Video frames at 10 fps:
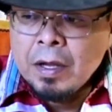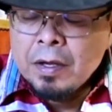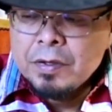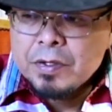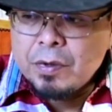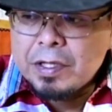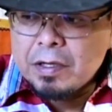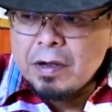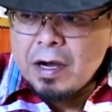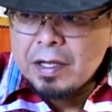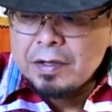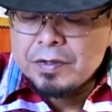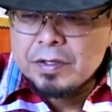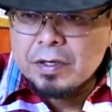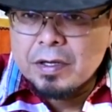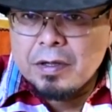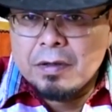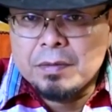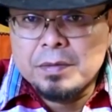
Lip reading: So with the talking circle